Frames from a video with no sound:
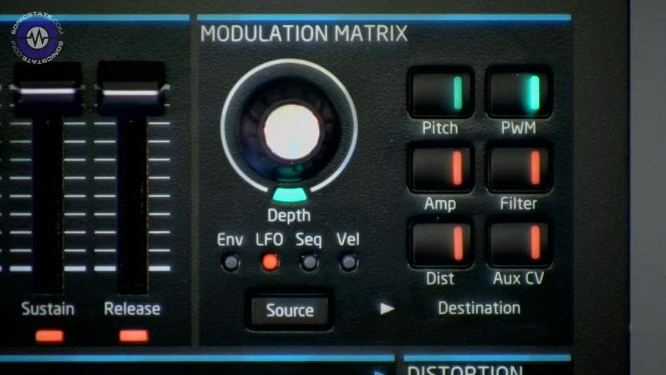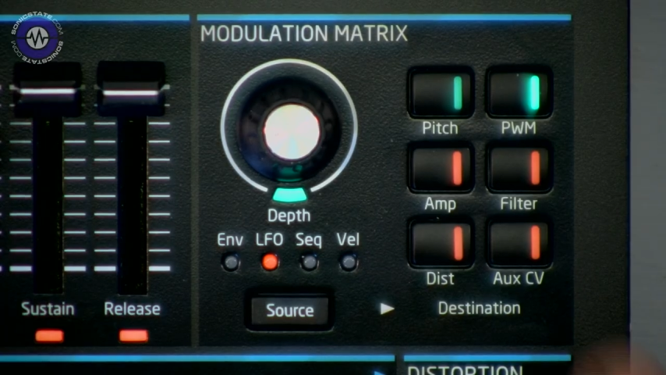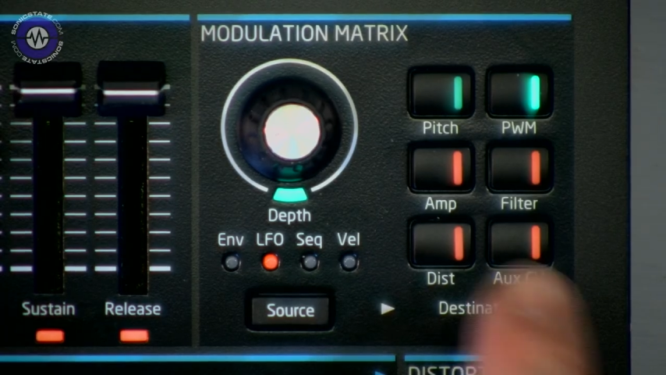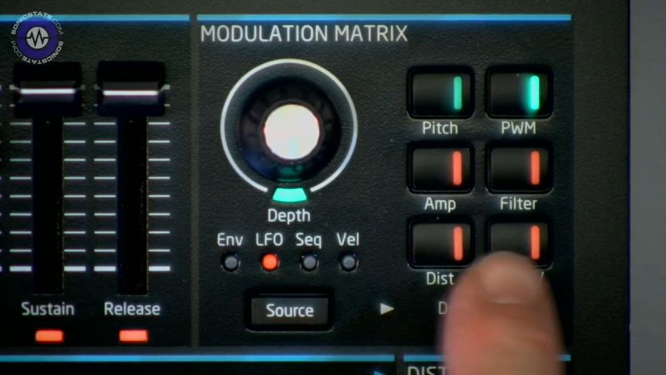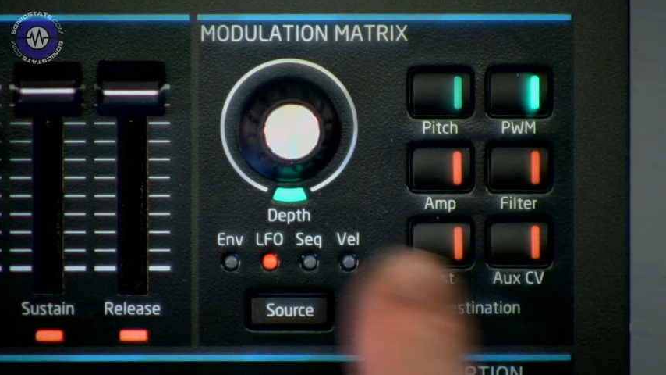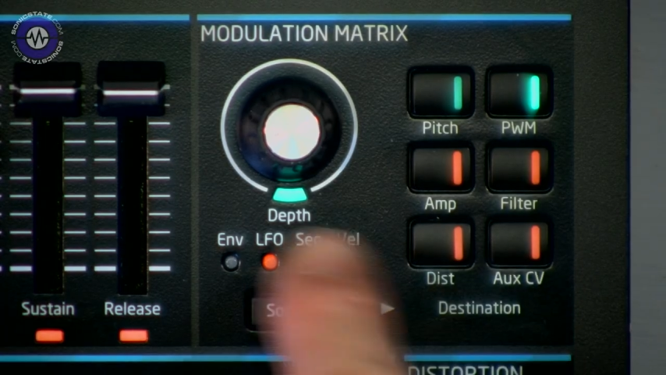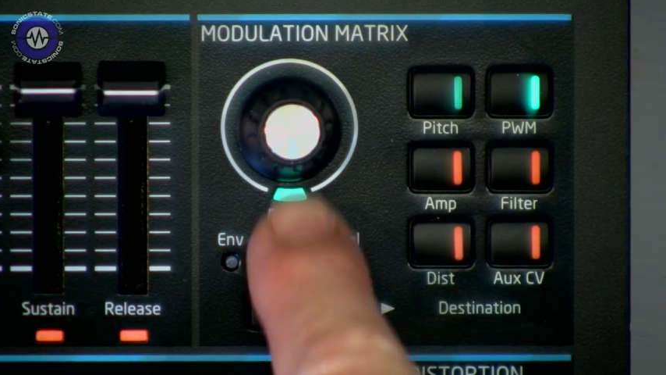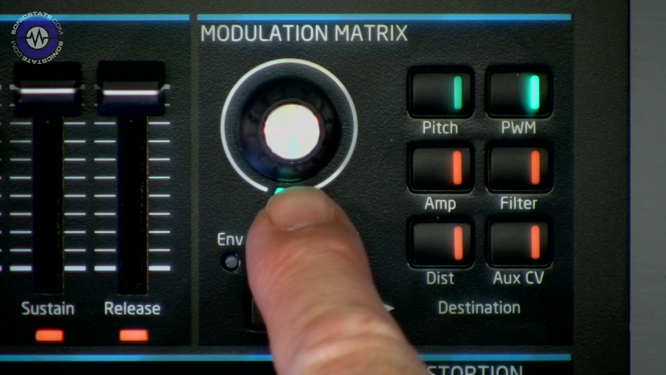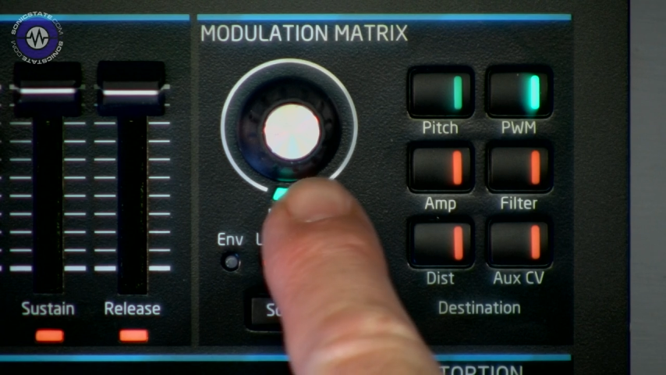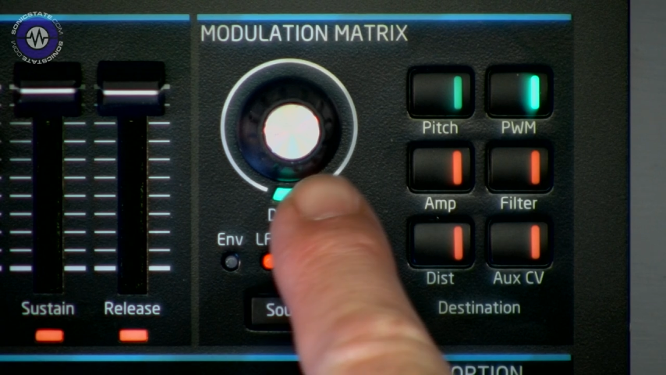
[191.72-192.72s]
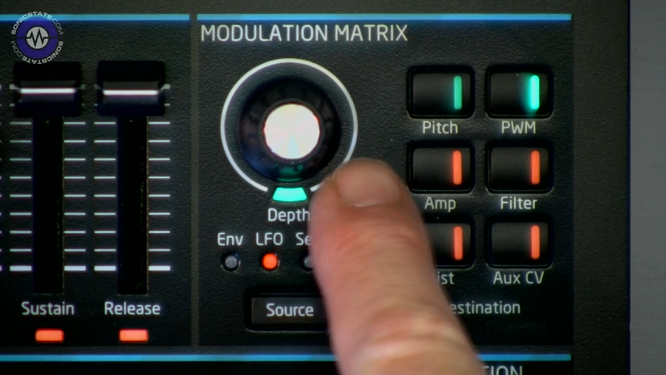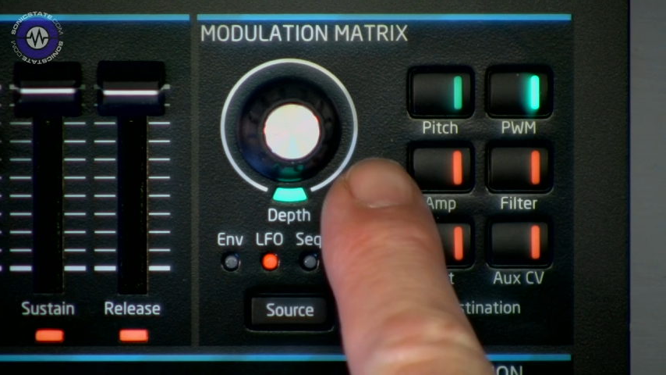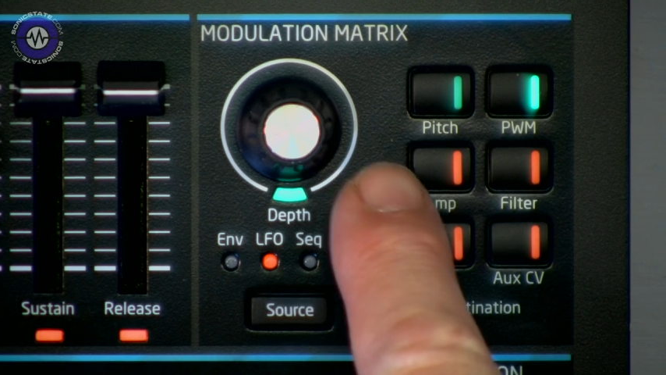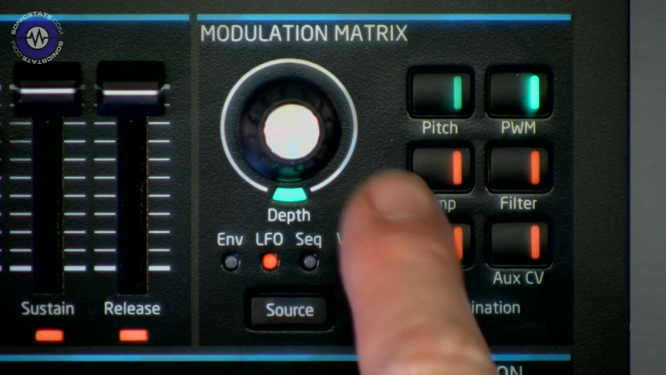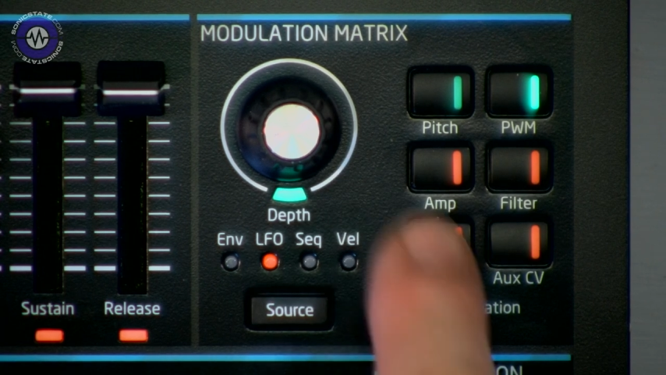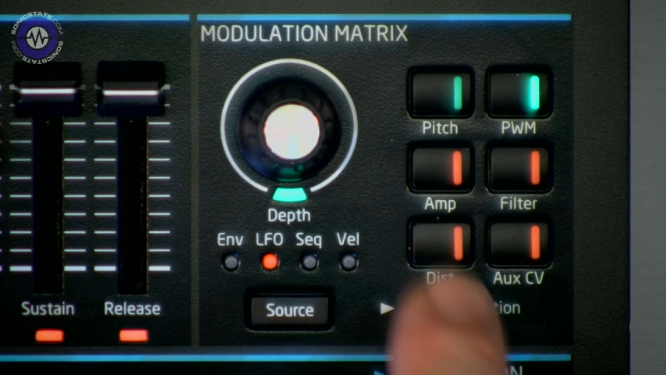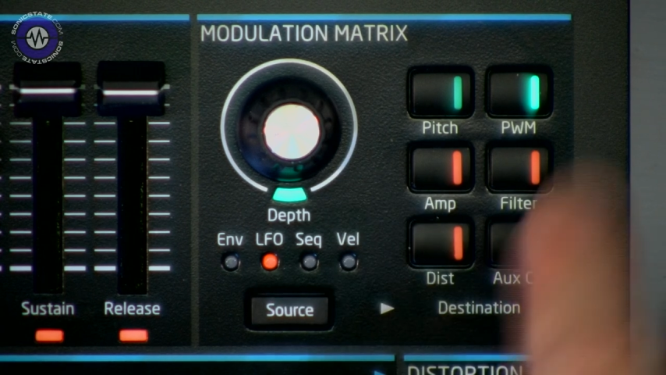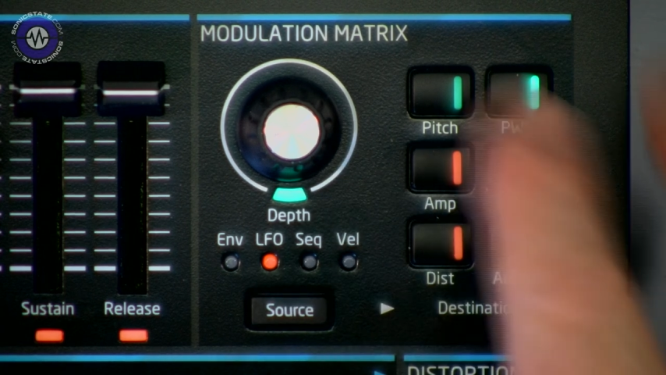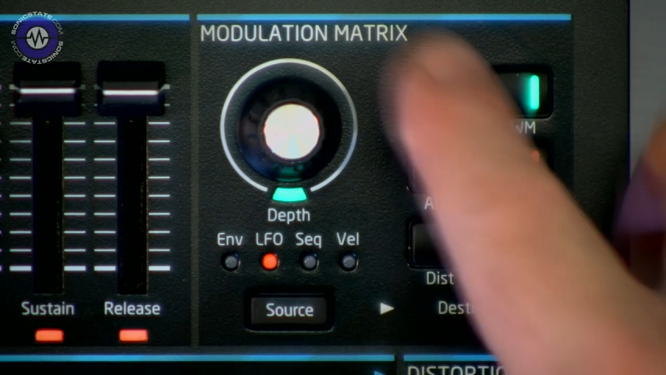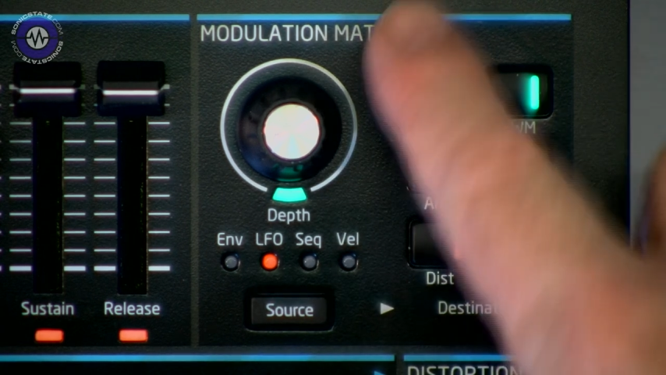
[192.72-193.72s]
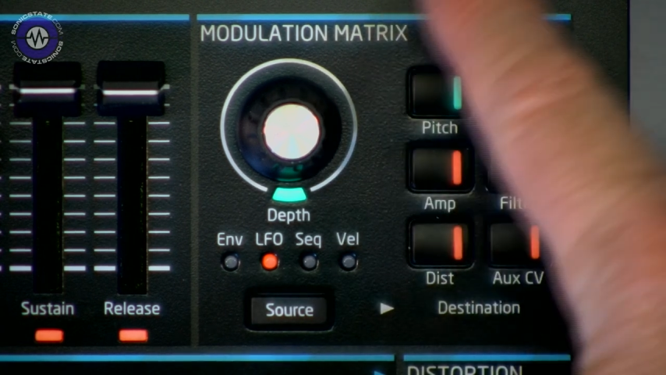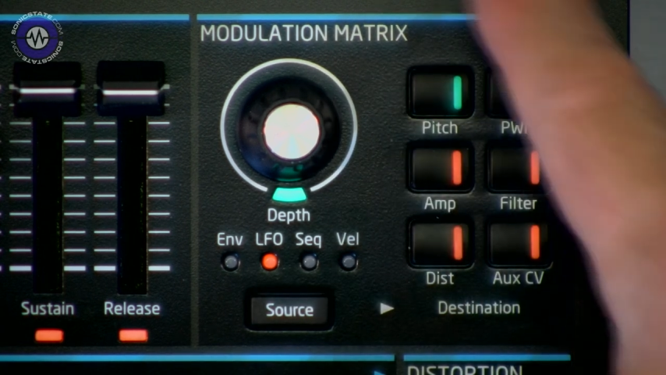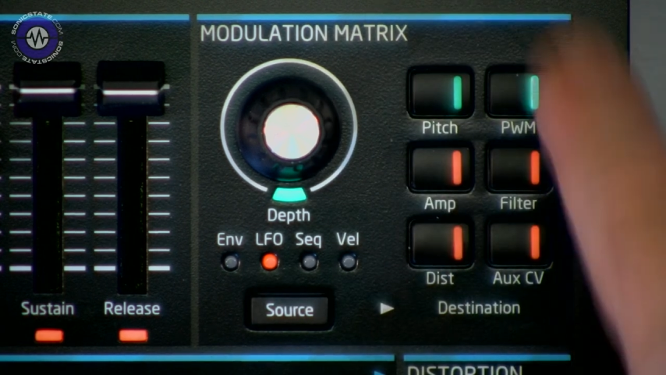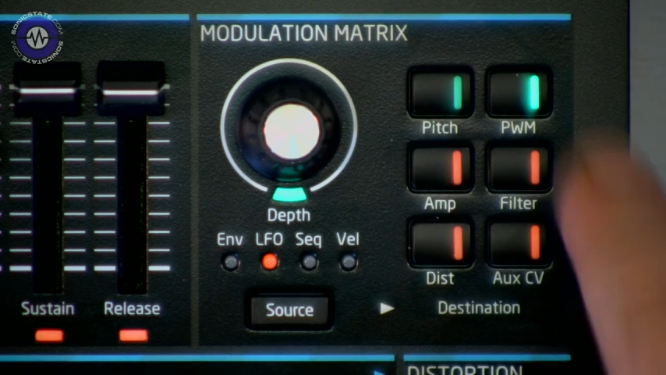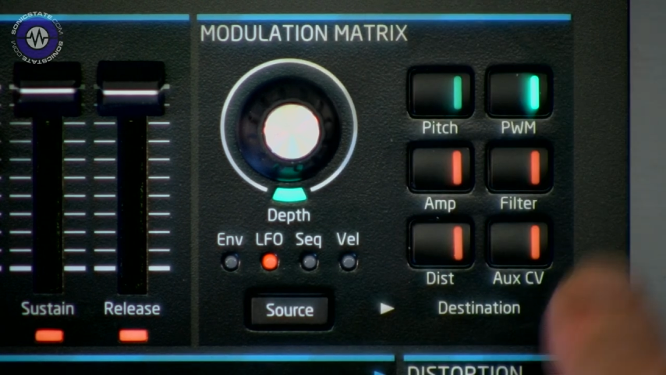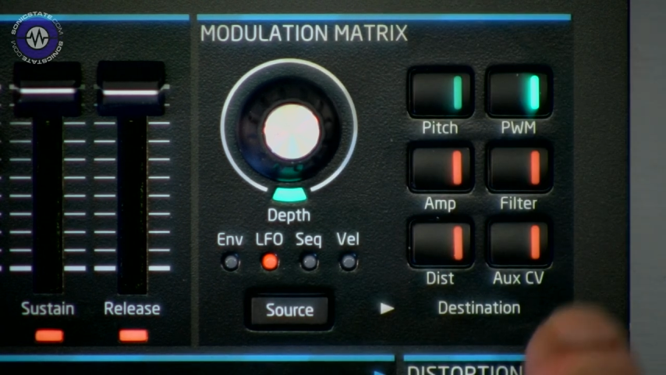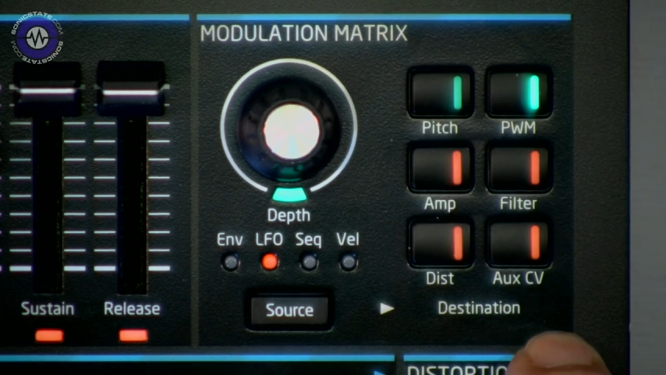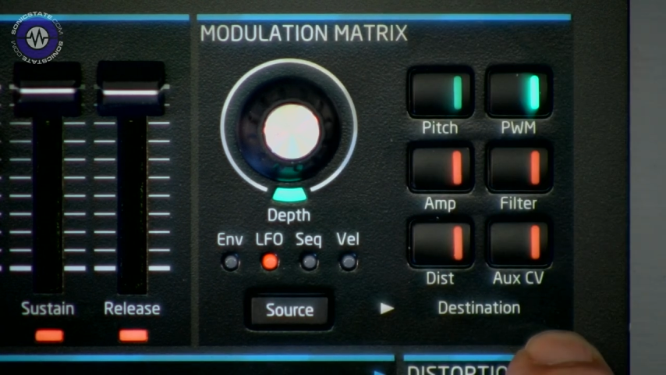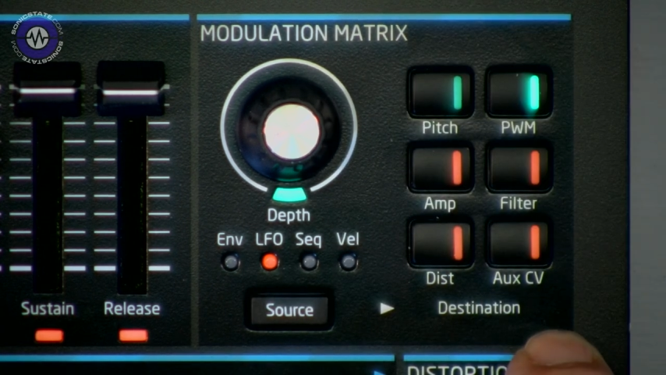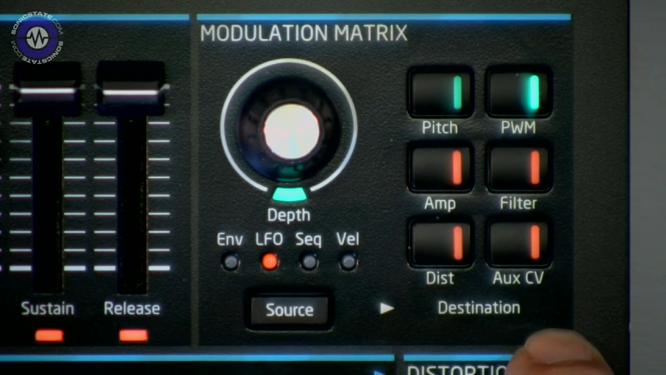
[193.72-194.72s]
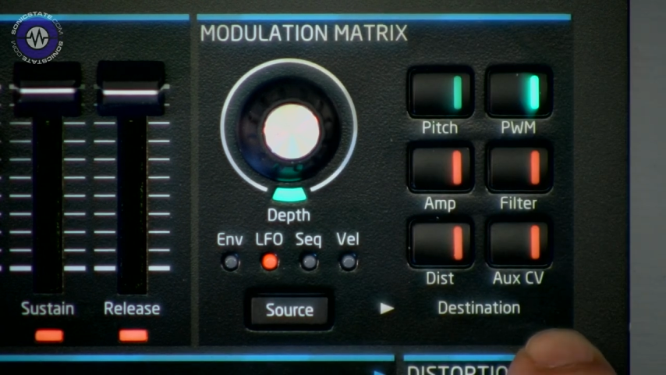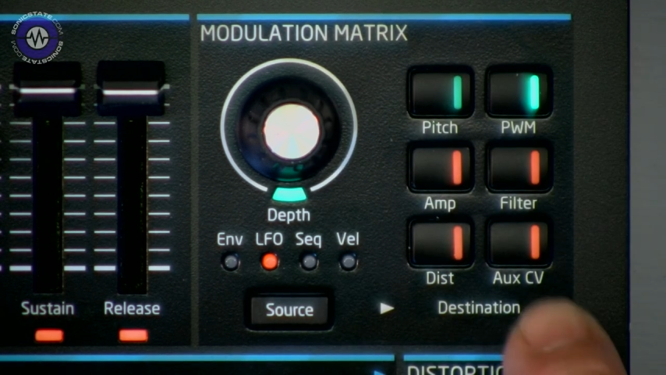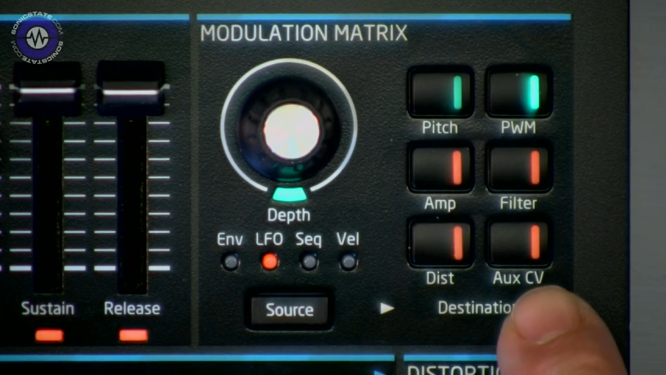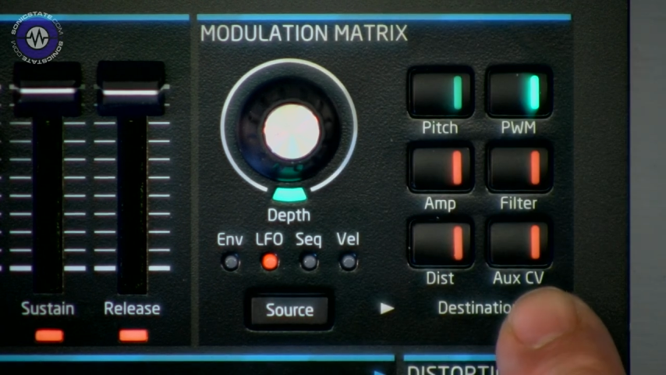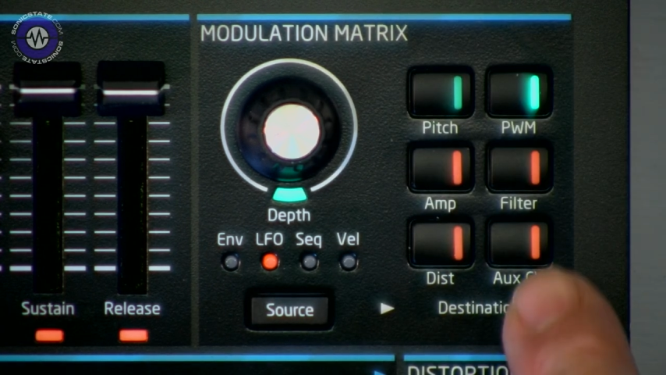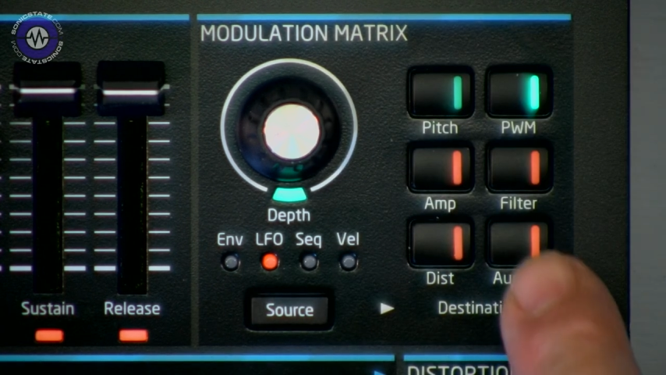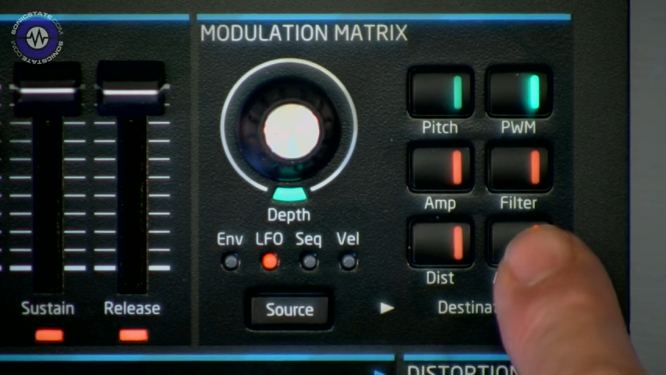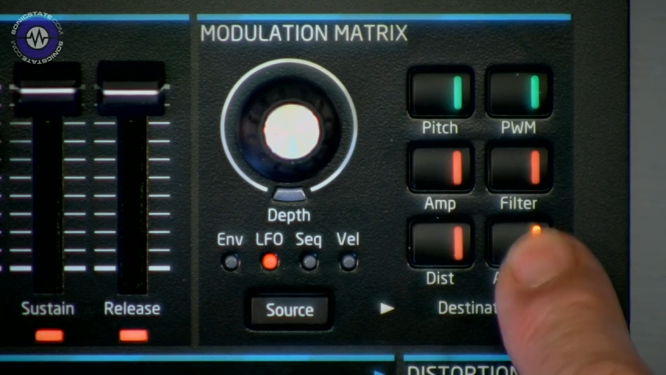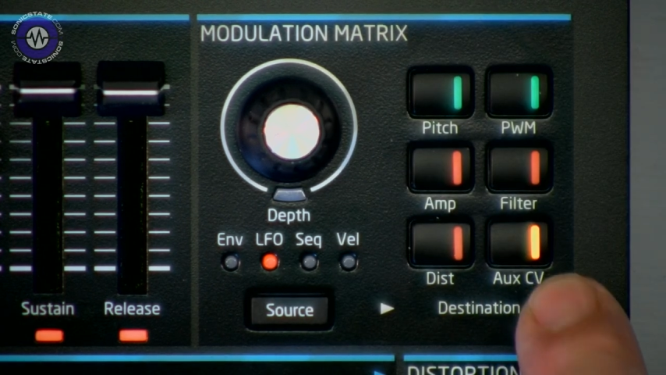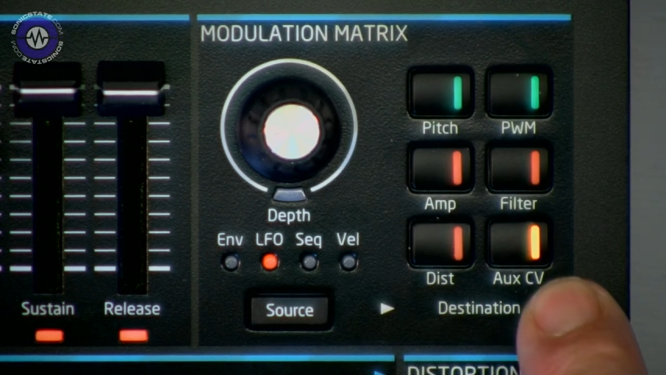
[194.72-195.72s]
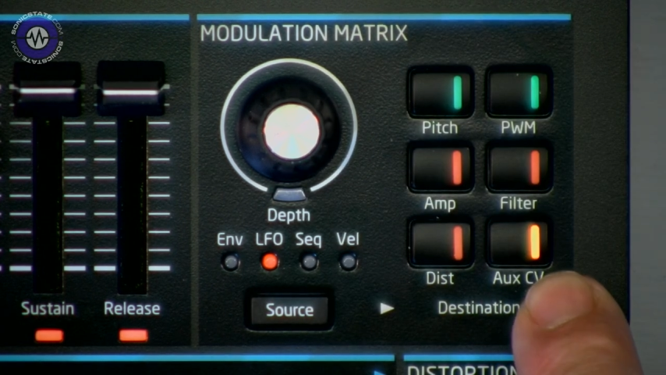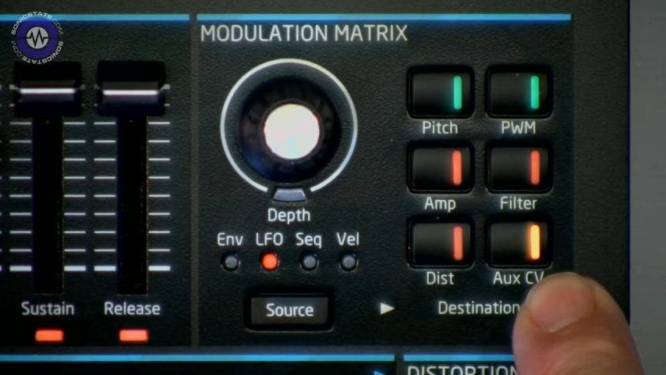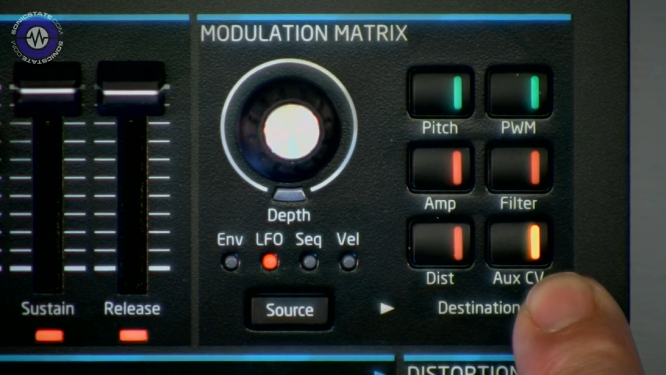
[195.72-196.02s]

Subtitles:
No face is visible, so there are no lips to read.